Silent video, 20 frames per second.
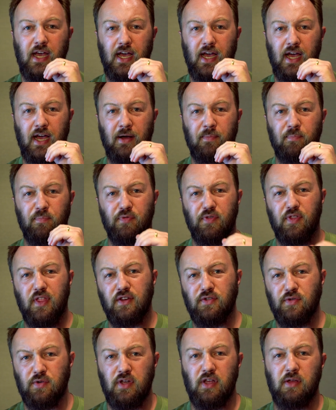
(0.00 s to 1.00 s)
Um,
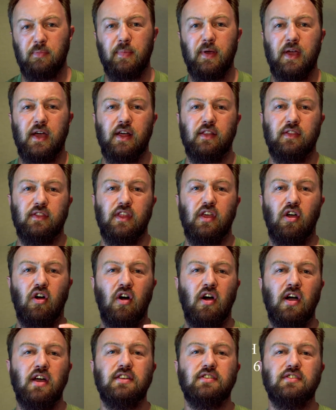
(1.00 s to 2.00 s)
they're talking about the
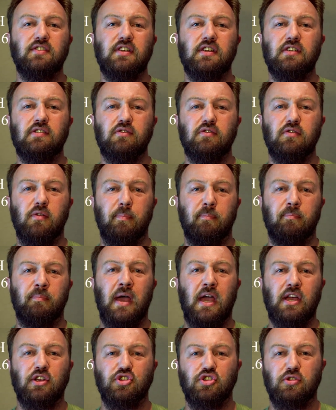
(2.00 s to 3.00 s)
ideal
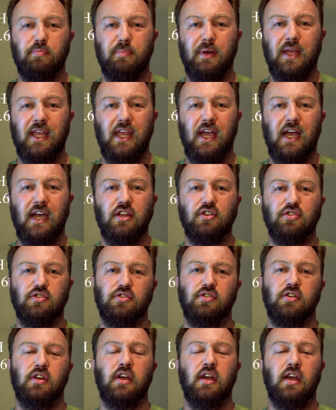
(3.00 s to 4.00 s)
mash
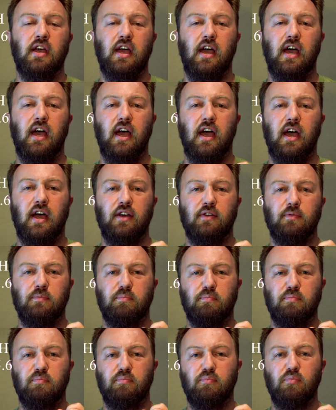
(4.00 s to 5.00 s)
pH. Uh,
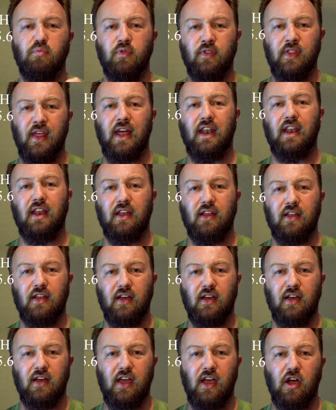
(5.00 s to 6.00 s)
and that
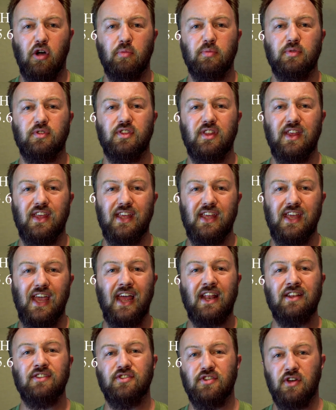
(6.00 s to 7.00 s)
uh, helps the
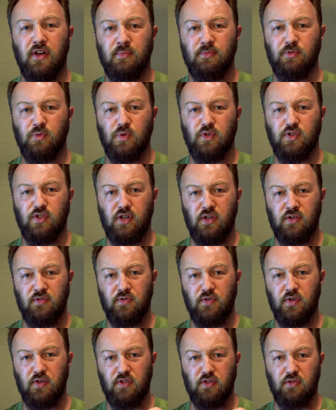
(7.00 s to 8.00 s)
enzymes which
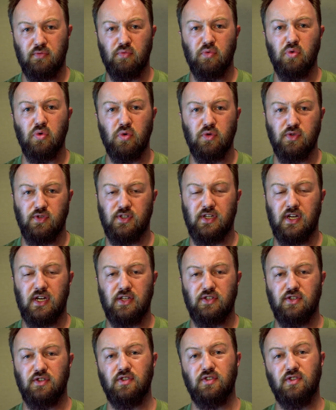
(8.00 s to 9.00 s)
convert the raw
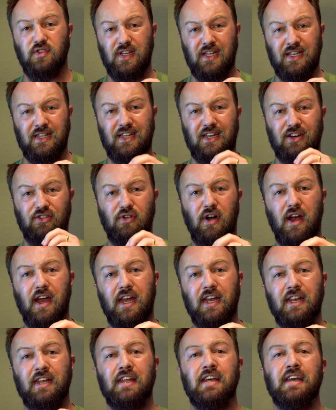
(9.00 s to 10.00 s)
starches in the
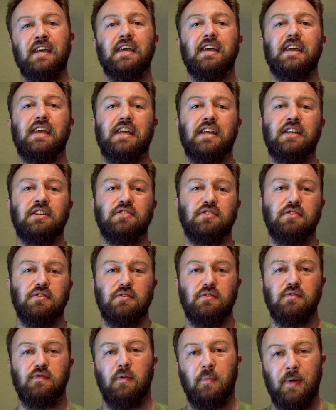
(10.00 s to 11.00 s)
grain
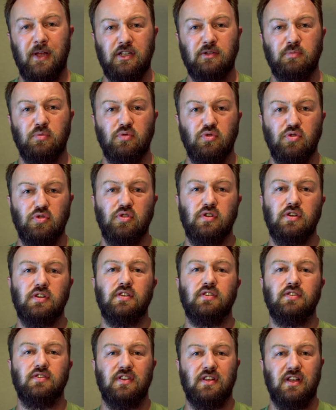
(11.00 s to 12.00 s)
into fermentable
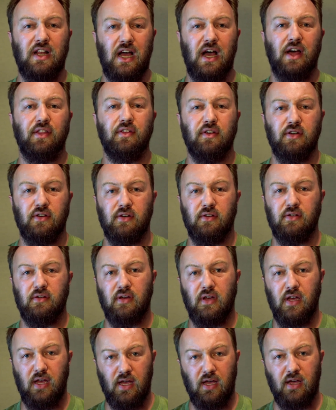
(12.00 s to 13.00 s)
sugars and other
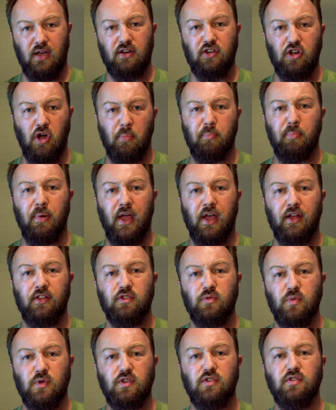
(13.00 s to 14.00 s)
uh,
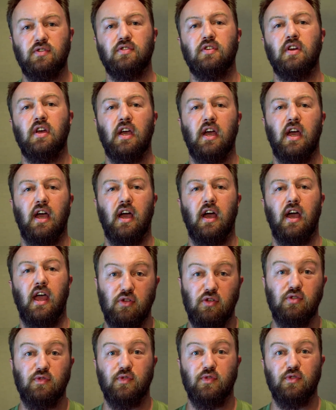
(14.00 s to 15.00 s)
compounds which are
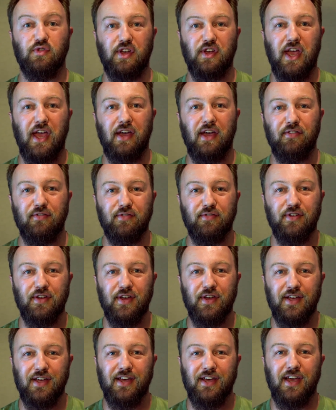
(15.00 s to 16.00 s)
useful to have
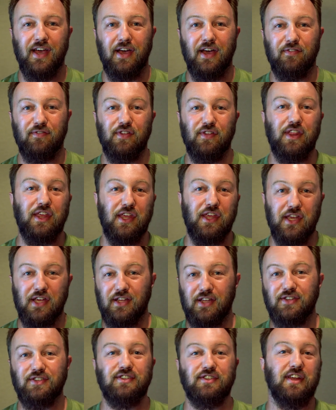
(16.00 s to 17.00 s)
uh, for the
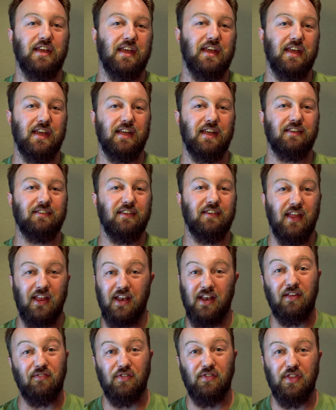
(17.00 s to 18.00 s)
yeast and,
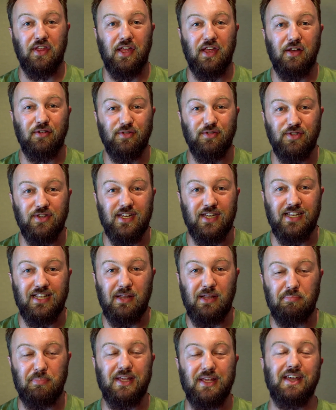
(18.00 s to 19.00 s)
and everything else in
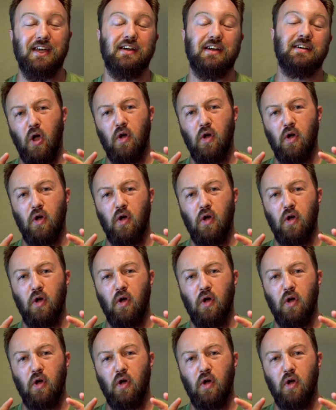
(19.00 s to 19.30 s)
the beer.